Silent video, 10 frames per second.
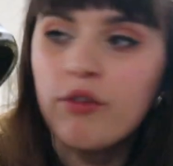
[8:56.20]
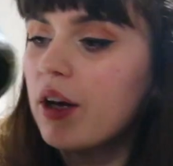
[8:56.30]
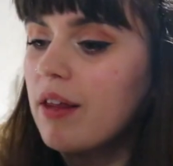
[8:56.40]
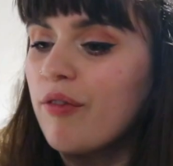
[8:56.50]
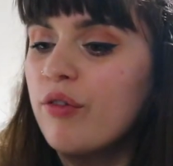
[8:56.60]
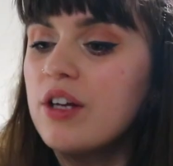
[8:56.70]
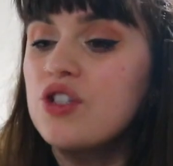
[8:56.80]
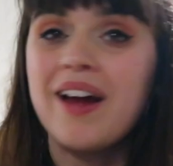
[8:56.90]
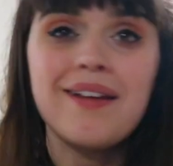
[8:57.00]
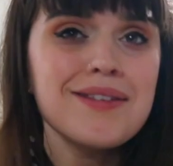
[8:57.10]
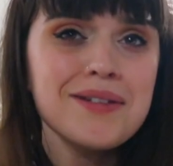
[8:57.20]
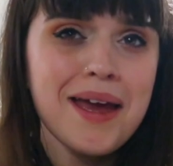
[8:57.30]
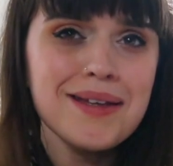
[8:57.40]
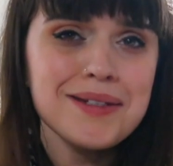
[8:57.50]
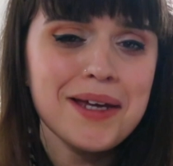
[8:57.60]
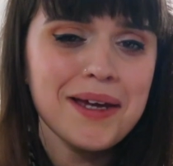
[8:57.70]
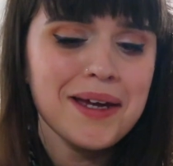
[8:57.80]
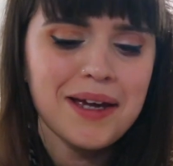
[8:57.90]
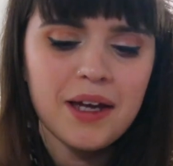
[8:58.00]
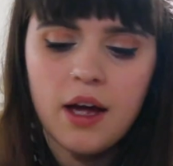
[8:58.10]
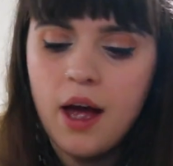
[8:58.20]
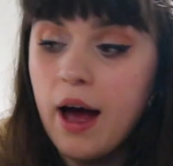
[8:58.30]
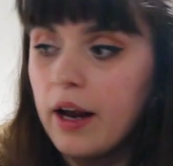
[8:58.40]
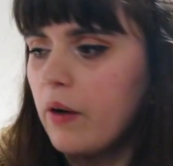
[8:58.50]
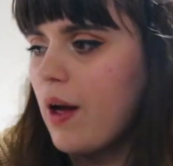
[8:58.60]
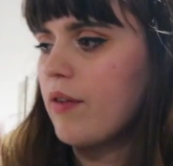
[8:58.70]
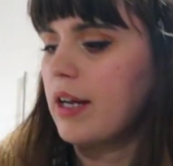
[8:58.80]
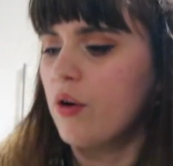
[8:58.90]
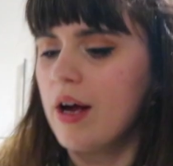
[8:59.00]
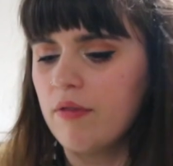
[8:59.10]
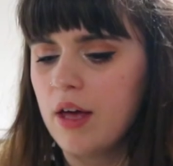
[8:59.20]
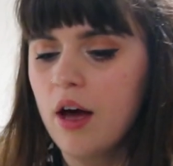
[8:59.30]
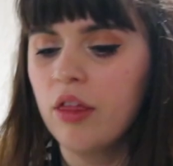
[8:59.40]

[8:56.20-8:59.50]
got it in the fridge, and it's tasty. I don't have any gravy.